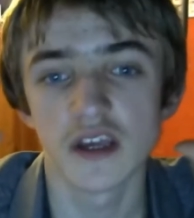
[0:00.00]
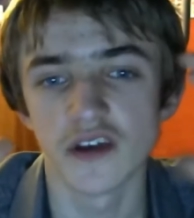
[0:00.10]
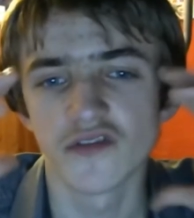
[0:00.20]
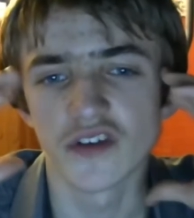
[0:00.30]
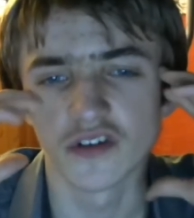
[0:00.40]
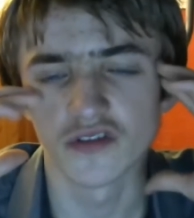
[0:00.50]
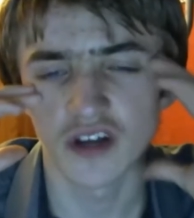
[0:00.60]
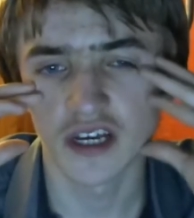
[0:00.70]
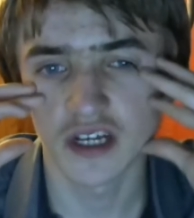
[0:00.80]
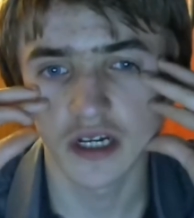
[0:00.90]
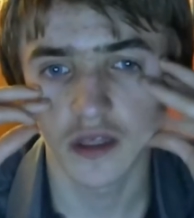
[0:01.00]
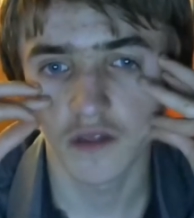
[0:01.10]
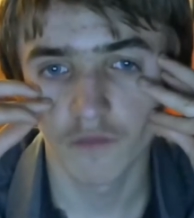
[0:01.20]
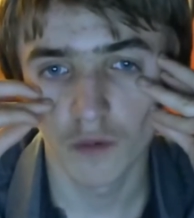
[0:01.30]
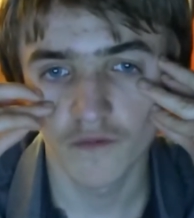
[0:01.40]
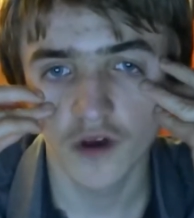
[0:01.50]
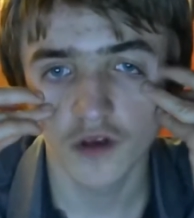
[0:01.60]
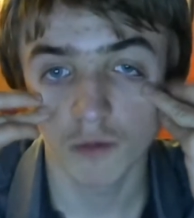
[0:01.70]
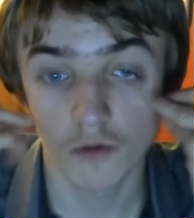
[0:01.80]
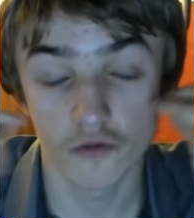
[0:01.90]
It feels like the
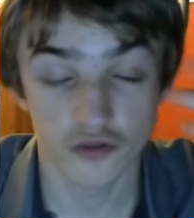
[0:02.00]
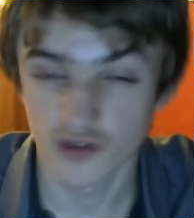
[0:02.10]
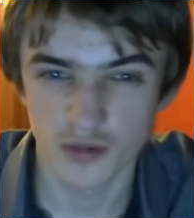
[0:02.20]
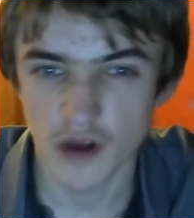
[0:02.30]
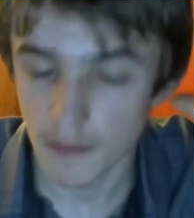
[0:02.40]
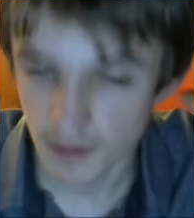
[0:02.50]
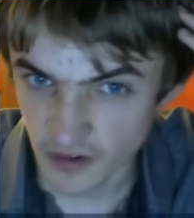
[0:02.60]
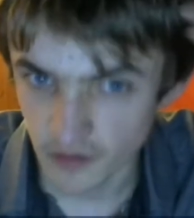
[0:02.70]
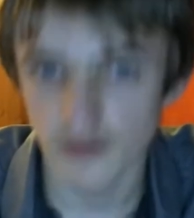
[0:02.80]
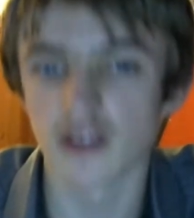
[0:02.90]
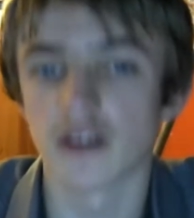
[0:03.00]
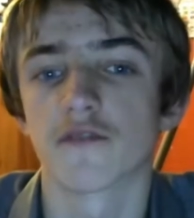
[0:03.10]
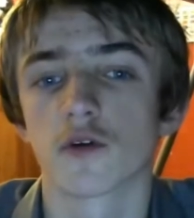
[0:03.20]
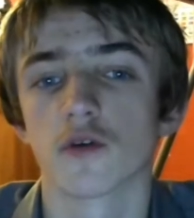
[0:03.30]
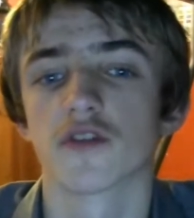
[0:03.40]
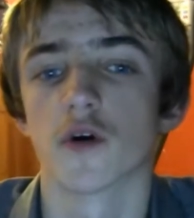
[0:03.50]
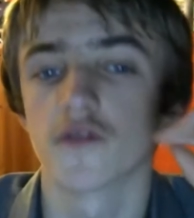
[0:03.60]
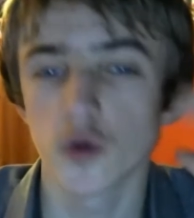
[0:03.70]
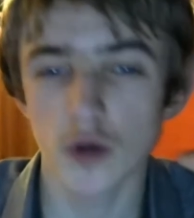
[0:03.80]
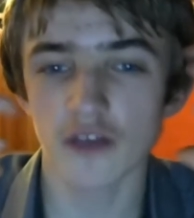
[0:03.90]
first 100 subscribers is really difficult, so if
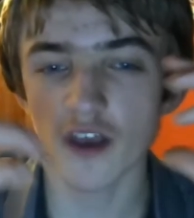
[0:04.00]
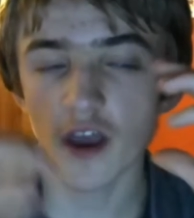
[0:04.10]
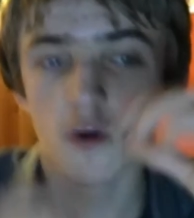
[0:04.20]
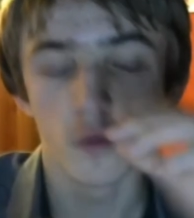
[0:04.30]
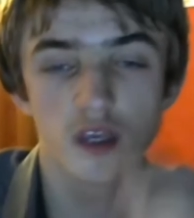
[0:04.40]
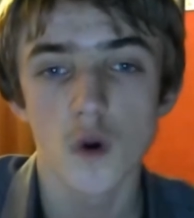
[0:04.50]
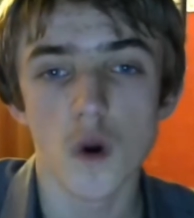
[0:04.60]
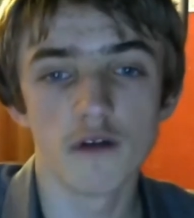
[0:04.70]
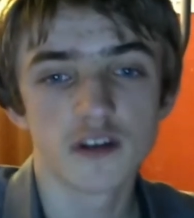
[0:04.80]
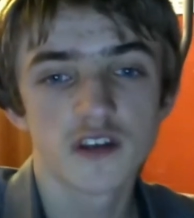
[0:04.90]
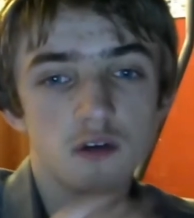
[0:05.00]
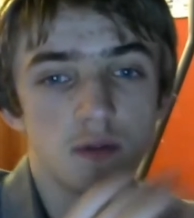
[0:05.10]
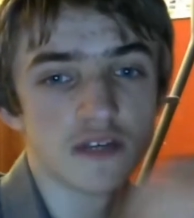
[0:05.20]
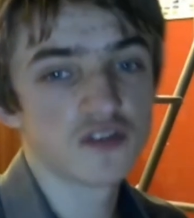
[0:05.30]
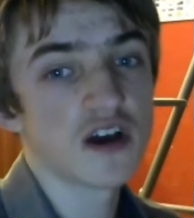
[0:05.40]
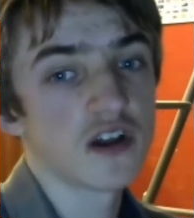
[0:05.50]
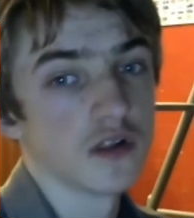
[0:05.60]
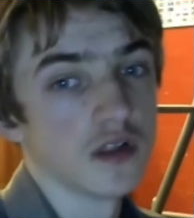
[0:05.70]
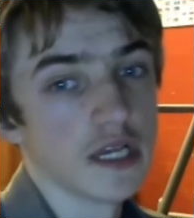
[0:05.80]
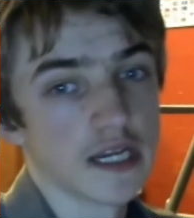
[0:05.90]
you guys go over to his
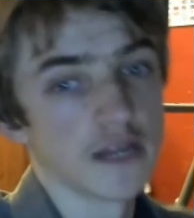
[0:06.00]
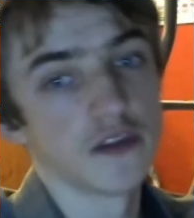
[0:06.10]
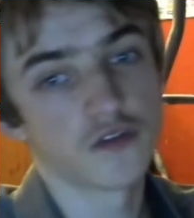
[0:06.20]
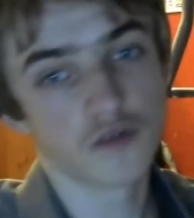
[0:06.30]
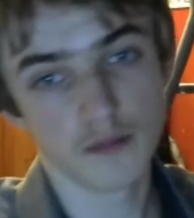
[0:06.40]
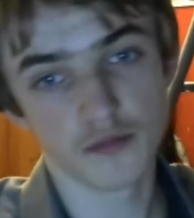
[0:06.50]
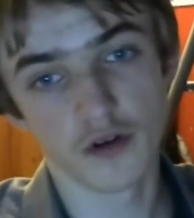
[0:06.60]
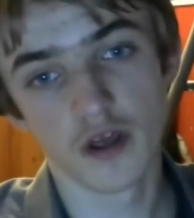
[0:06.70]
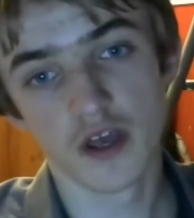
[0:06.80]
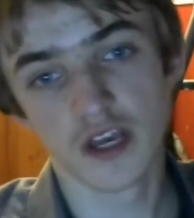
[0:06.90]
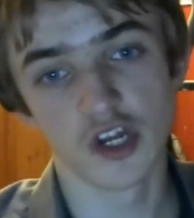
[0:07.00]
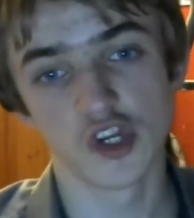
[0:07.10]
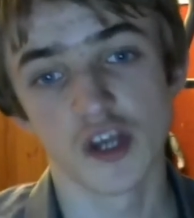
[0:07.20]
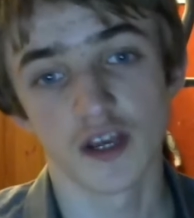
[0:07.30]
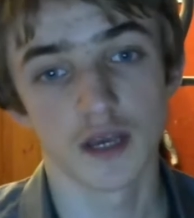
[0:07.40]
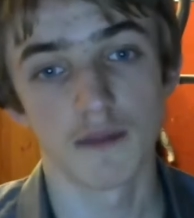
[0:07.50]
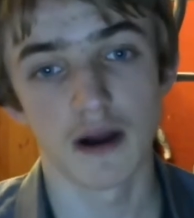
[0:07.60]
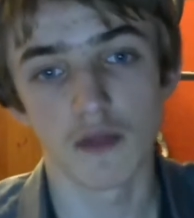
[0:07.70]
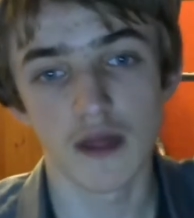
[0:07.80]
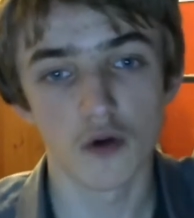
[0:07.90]
channel link in the description and check him
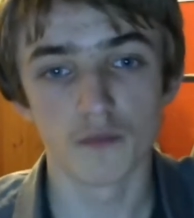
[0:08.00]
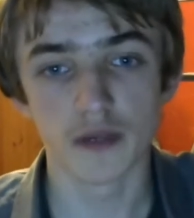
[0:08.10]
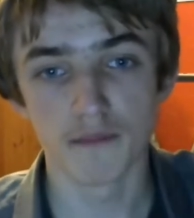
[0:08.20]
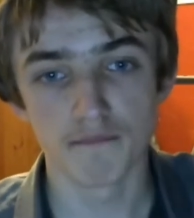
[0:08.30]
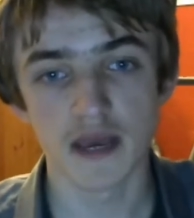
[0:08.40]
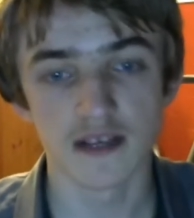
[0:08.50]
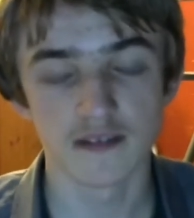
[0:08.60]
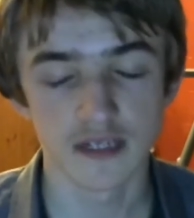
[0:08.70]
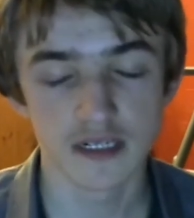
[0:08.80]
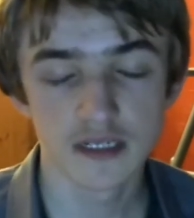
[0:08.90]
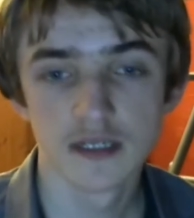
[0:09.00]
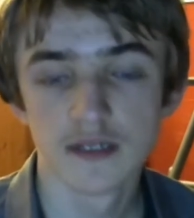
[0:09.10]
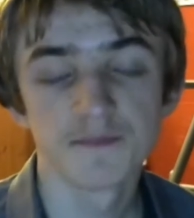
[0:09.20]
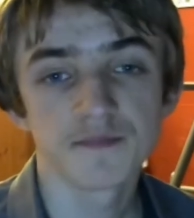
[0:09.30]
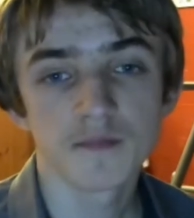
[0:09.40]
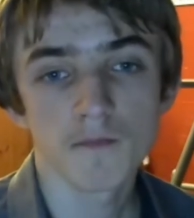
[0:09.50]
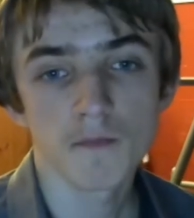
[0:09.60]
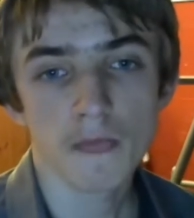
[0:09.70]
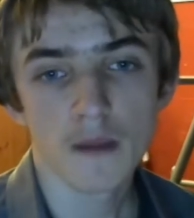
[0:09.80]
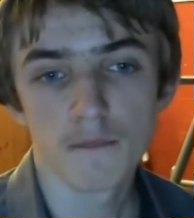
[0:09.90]
out, that would be amazing.
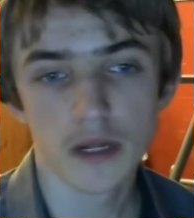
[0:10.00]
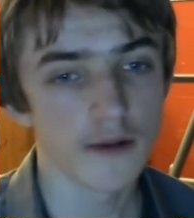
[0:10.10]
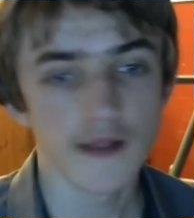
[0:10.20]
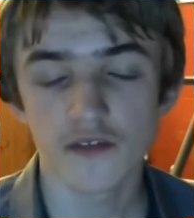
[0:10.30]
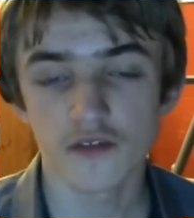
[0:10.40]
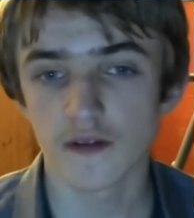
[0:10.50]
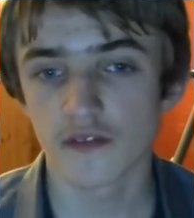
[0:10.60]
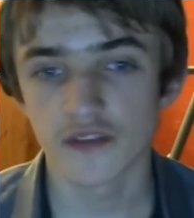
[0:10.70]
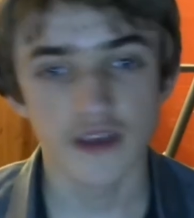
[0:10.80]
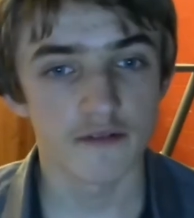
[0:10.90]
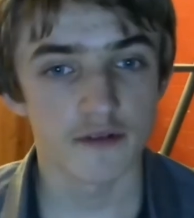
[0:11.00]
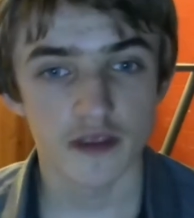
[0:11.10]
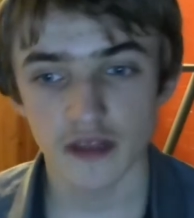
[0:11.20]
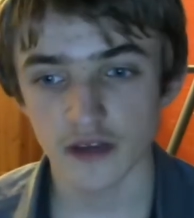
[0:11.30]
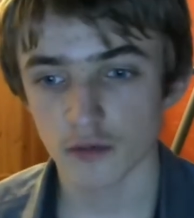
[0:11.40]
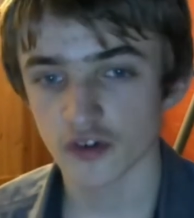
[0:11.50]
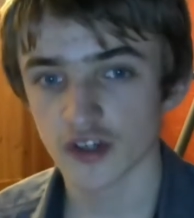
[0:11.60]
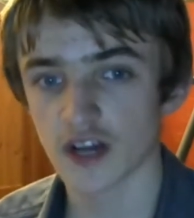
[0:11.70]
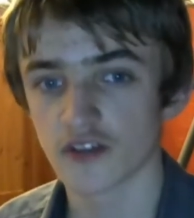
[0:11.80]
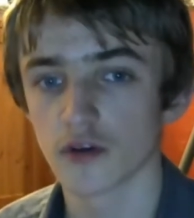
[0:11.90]
But anyway, that's all I have to say, really. Thanks for watching,
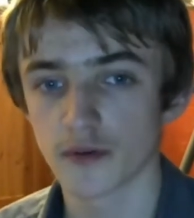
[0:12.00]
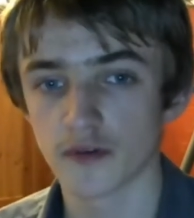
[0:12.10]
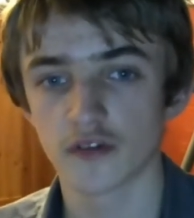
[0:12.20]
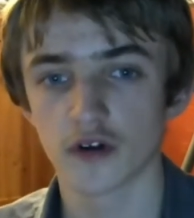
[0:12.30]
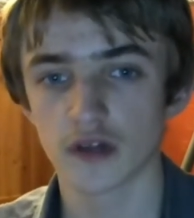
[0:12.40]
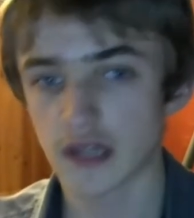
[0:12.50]
guys. Hope you enjoyed.